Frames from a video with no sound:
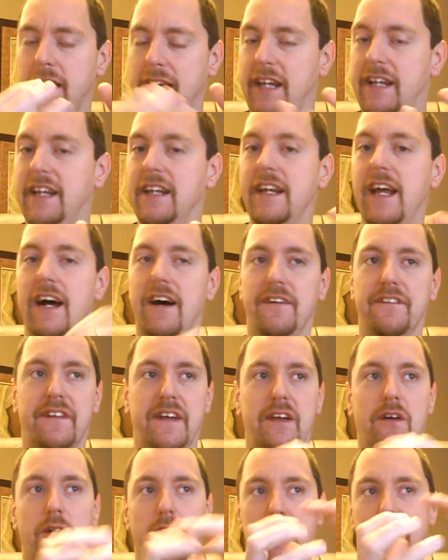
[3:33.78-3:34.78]
eating
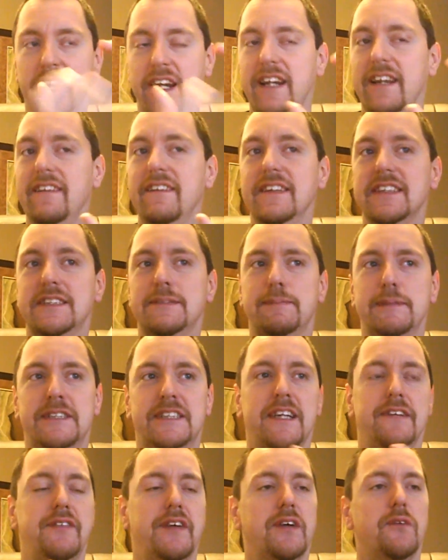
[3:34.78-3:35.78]
healthy or eating this
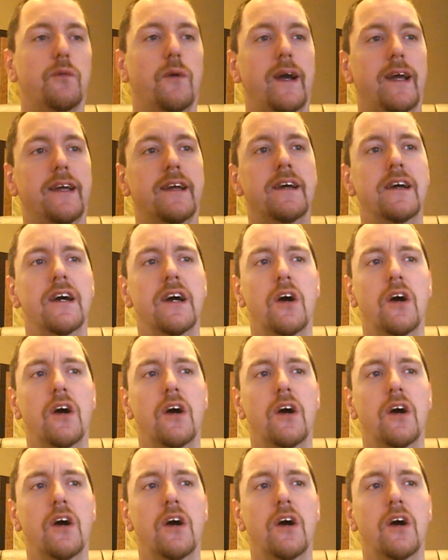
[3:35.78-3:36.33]
specific way.